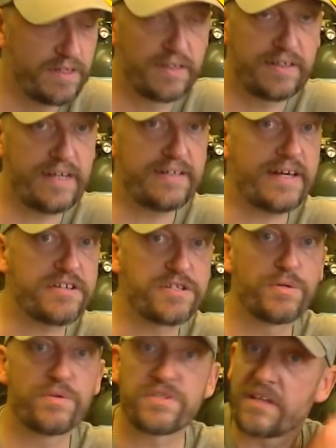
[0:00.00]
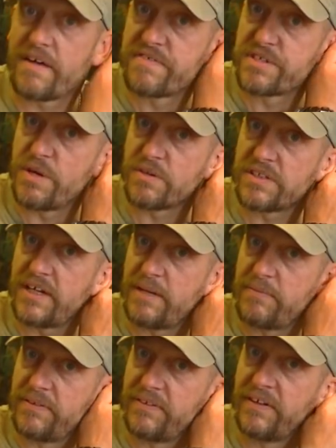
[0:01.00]
Get that sort of stuff stocked up,
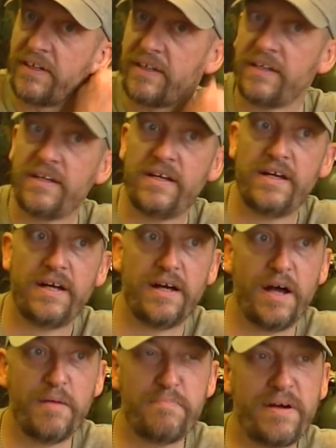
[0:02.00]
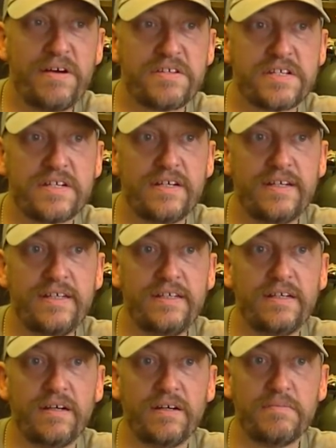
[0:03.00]
alright?
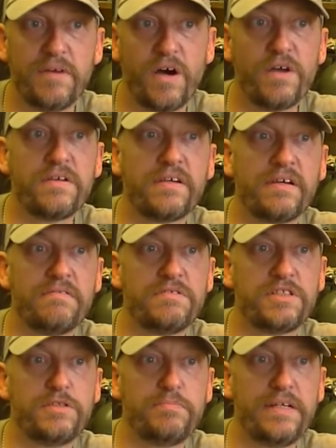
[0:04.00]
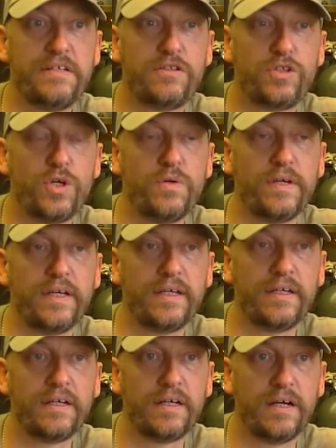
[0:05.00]
Personally, I'm going to be
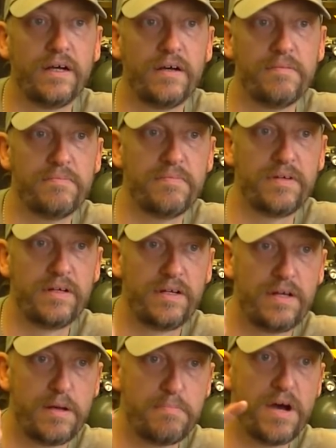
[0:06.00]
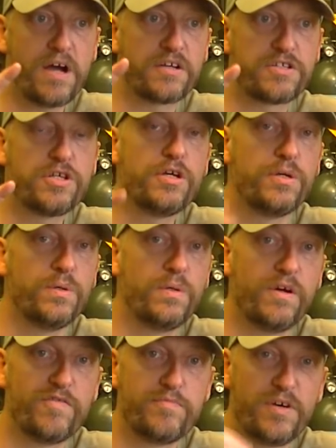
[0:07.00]
doing Mark 2
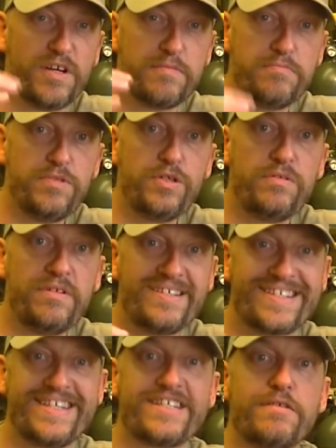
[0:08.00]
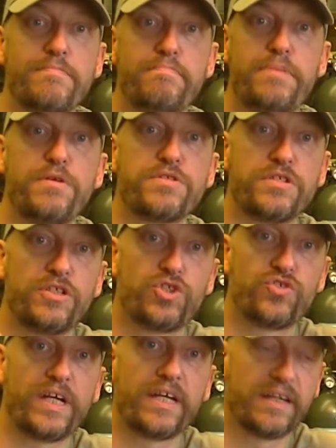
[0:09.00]
of my immune system booster
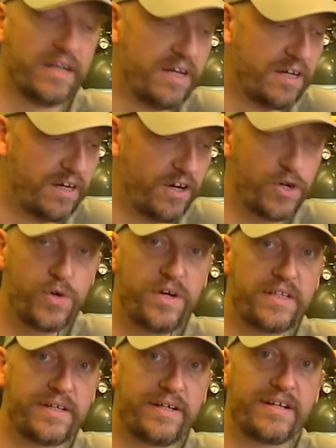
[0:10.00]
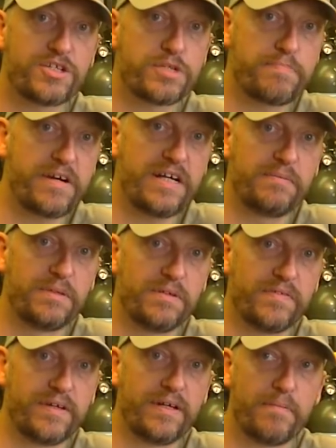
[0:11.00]
drink. I already done an experiment
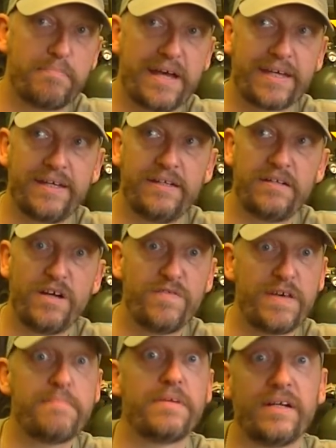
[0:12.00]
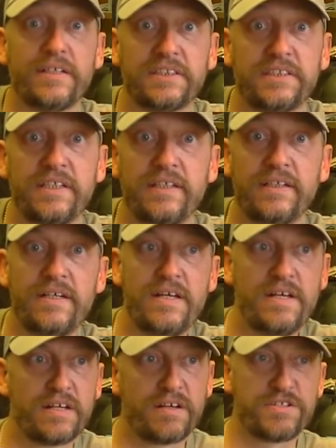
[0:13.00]
with it back in November last year,
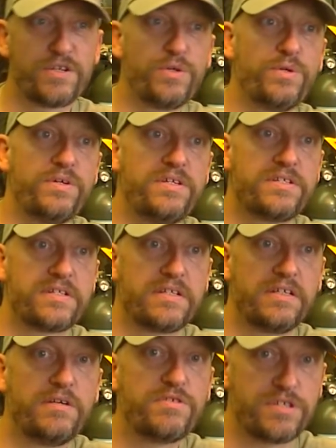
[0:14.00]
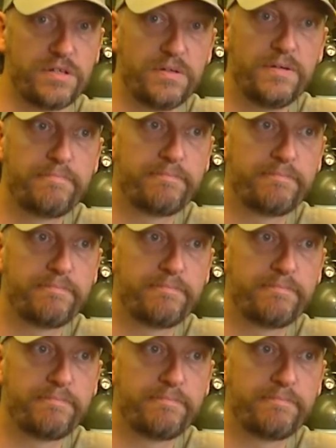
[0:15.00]
because I always used to,